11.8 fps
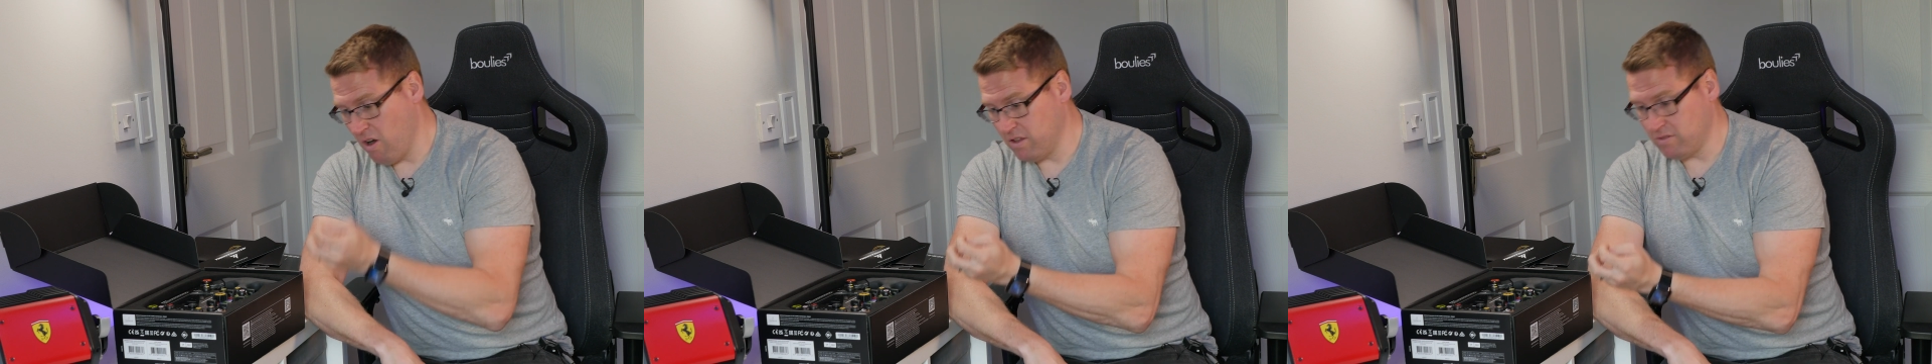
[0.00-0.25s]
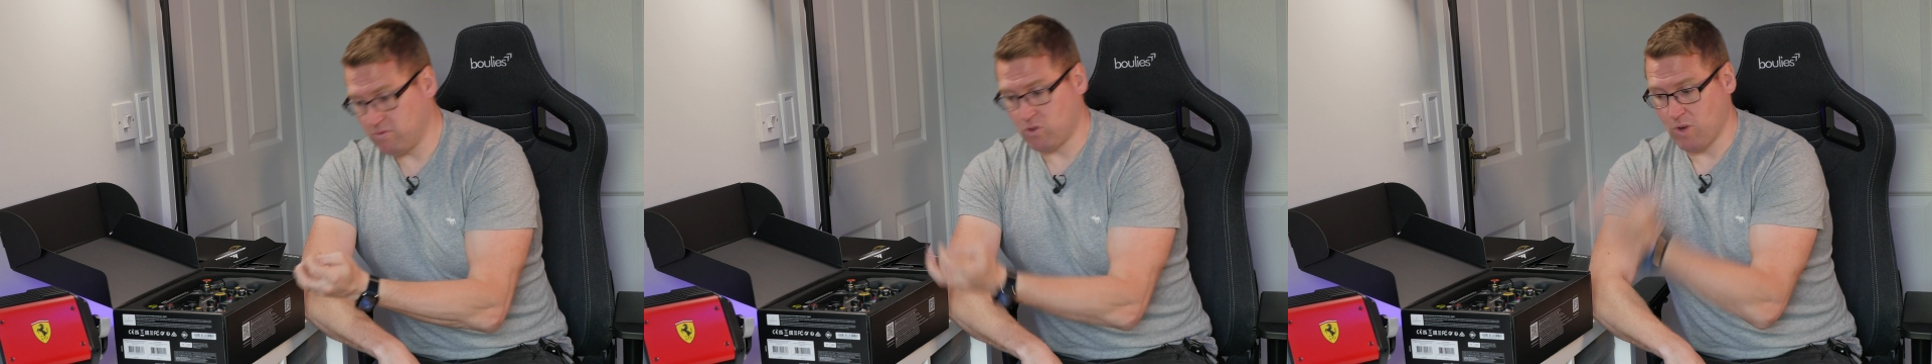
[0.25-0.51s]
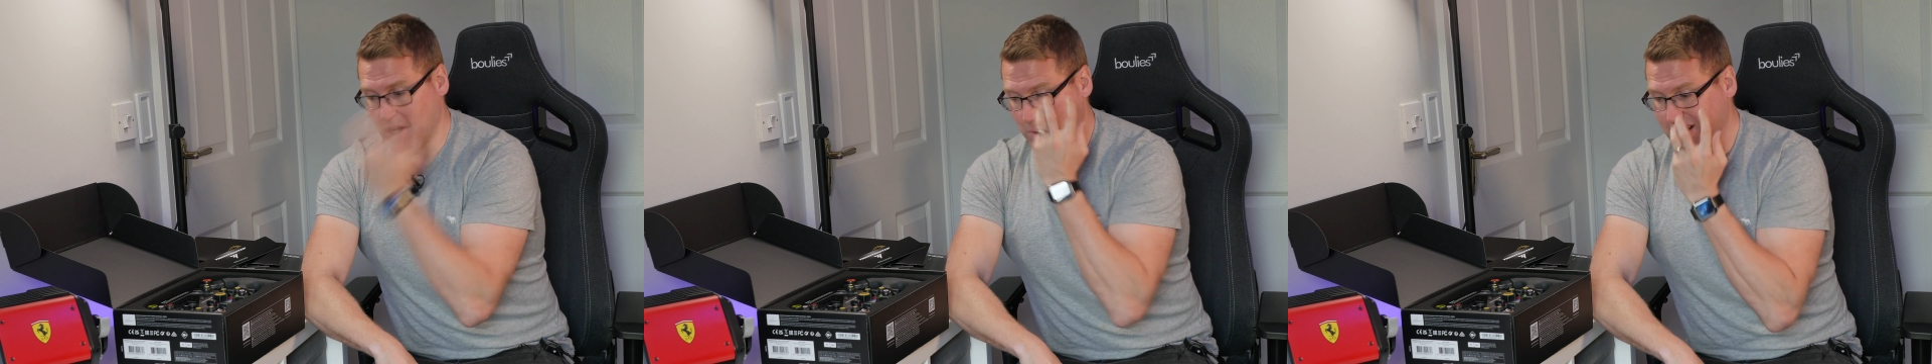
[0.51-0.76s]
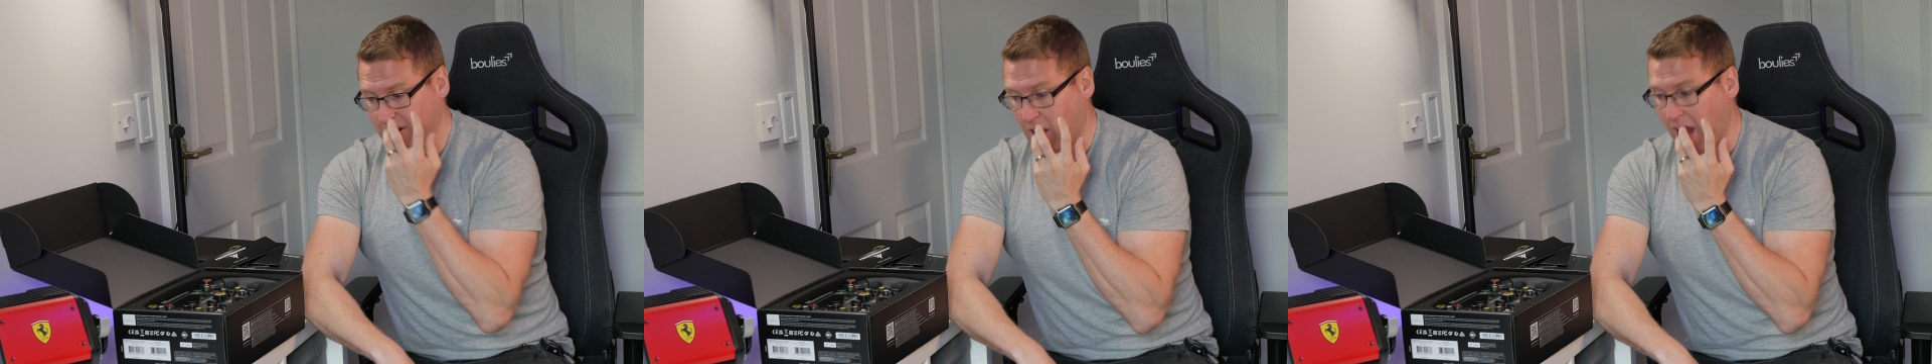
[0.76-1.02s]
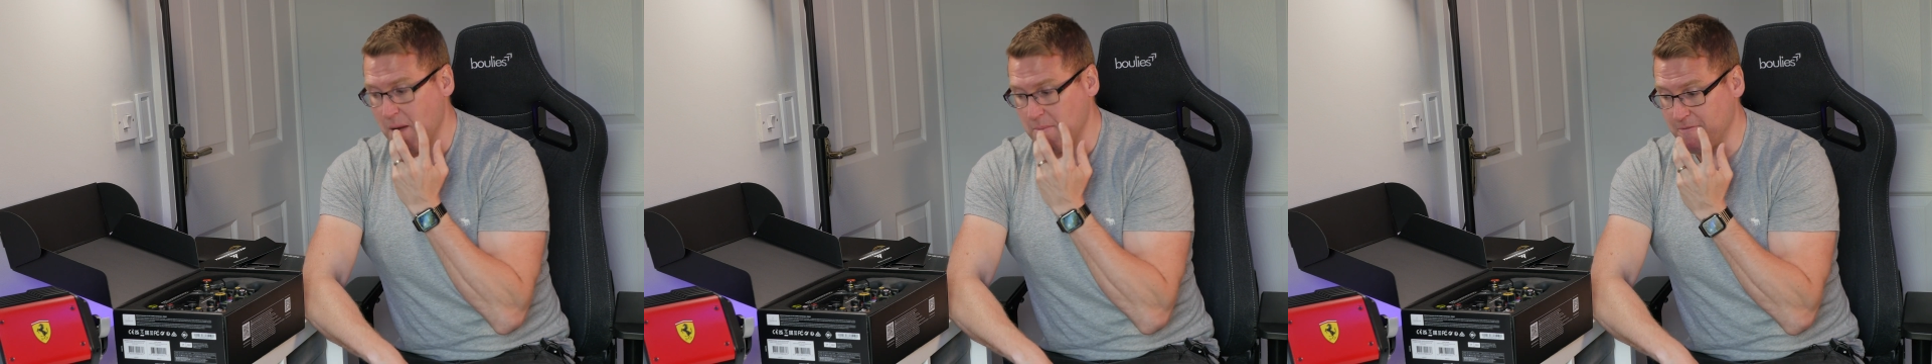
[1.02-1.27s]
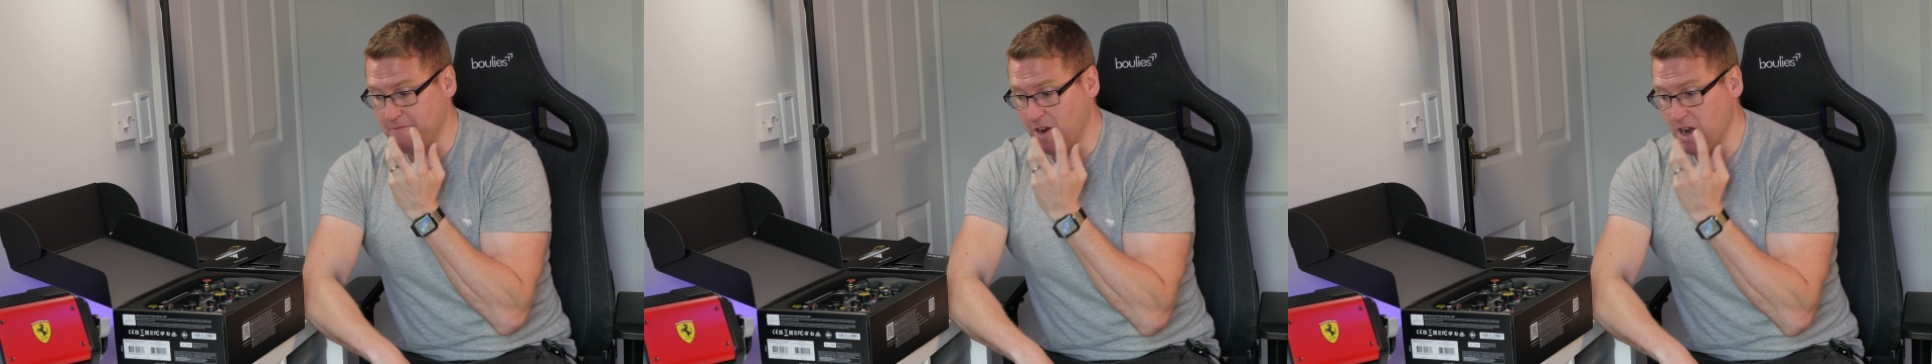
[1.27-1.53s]
straight away, the carbon
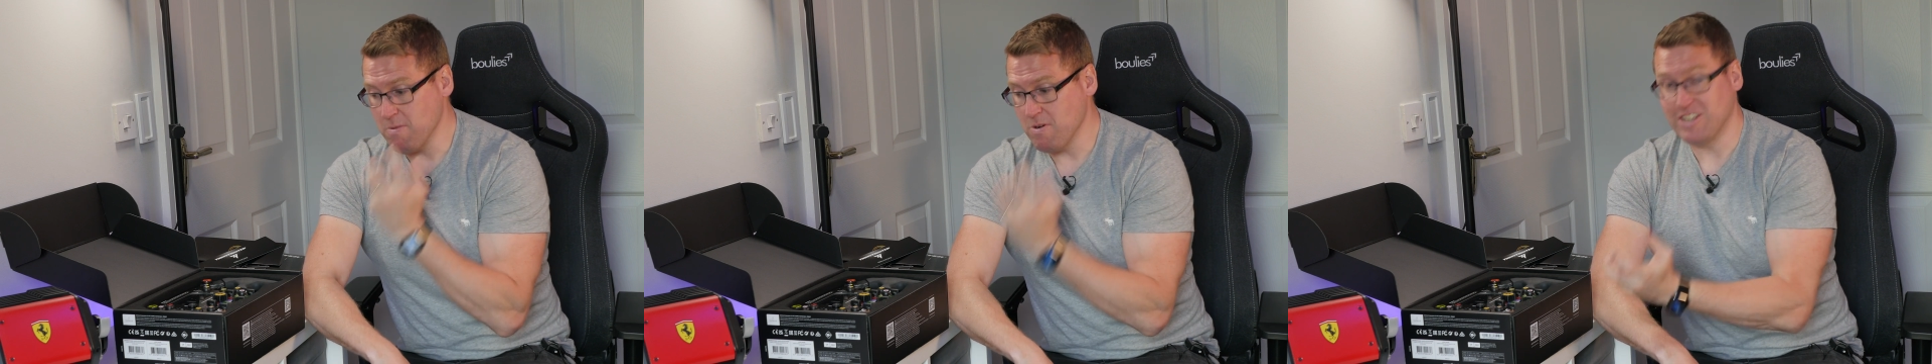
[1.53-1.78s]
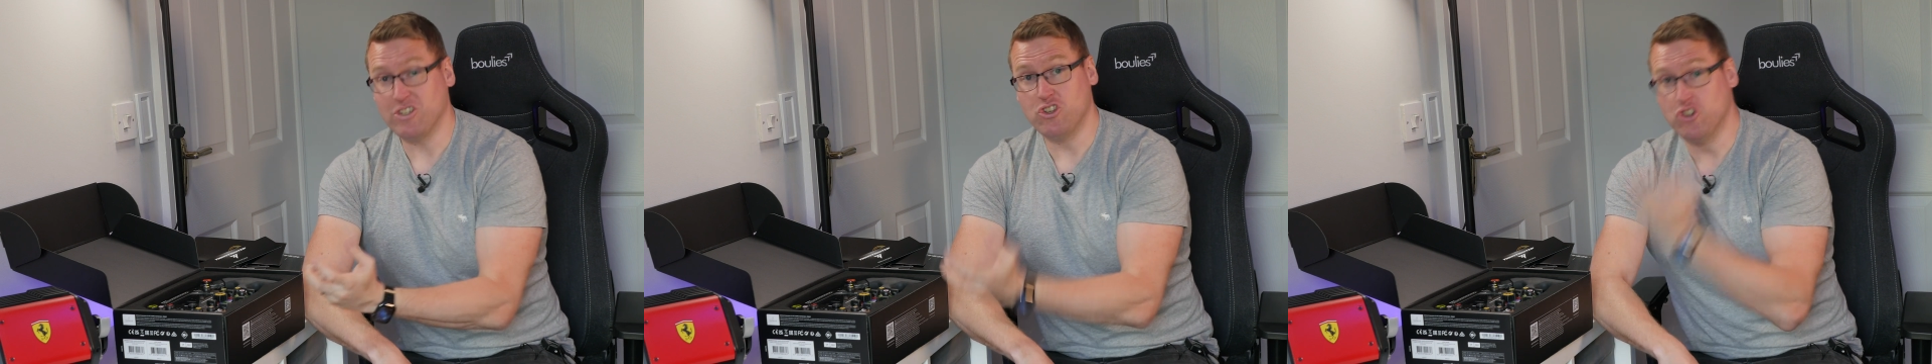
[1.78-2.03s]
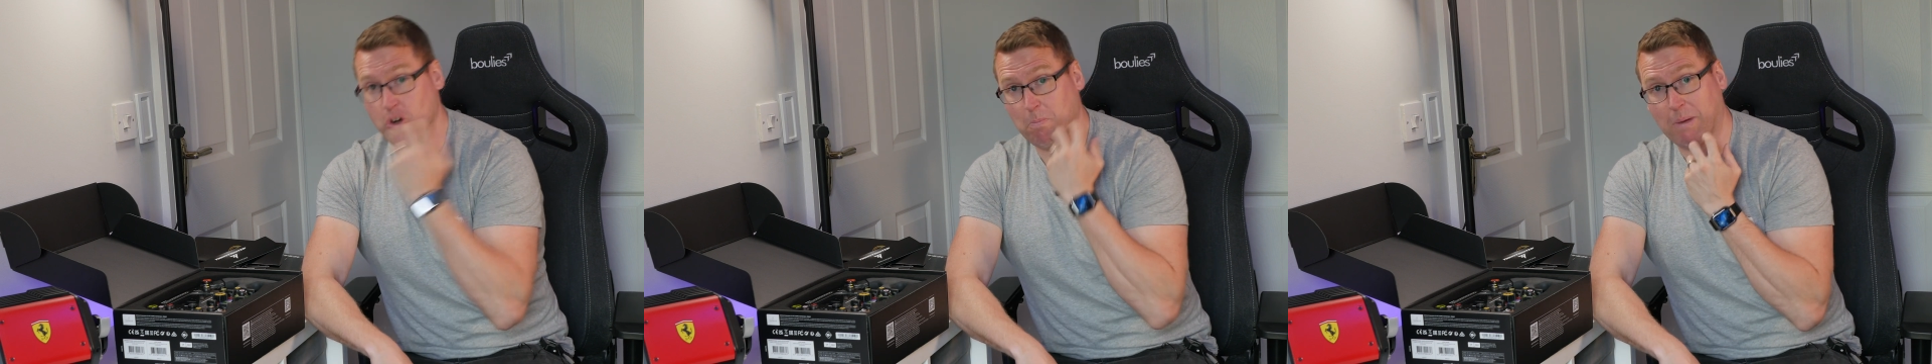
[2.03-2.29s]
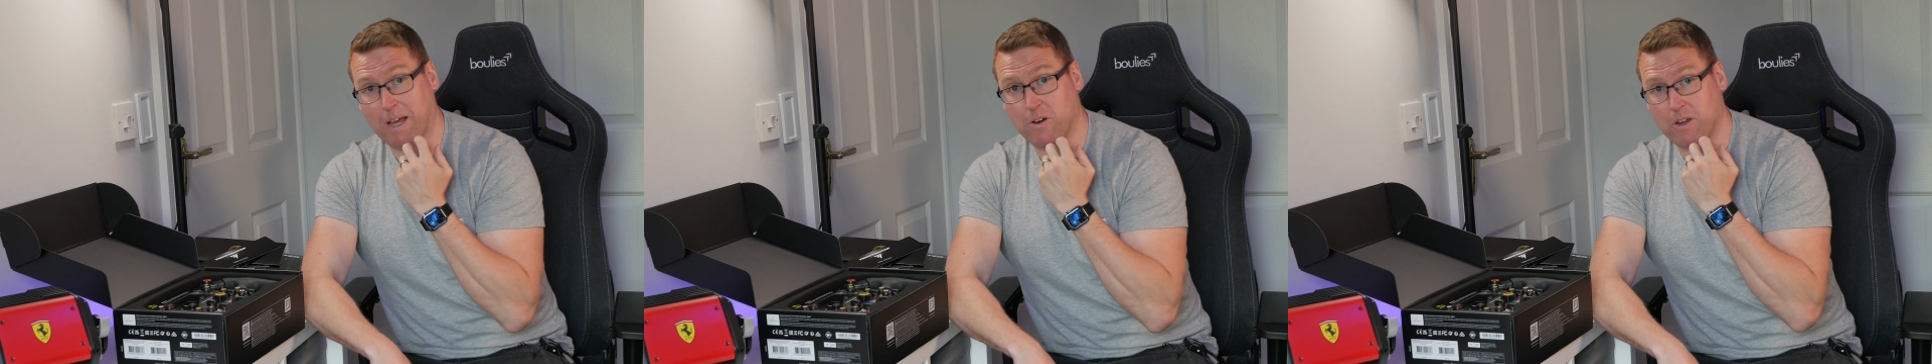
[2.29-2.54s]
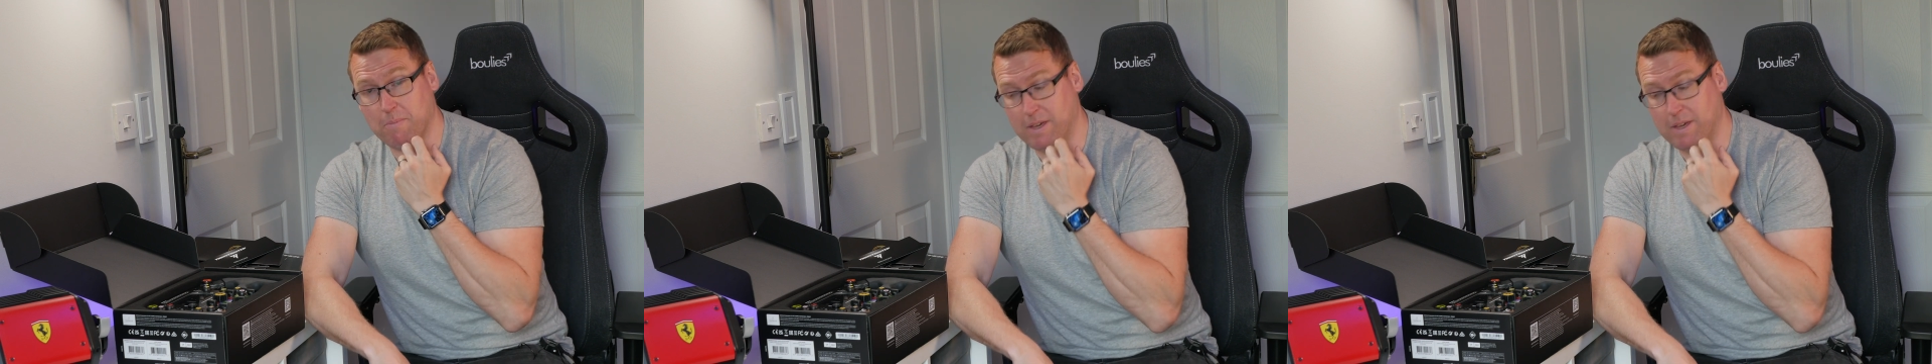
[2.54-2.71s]
fiber is jumping out at me.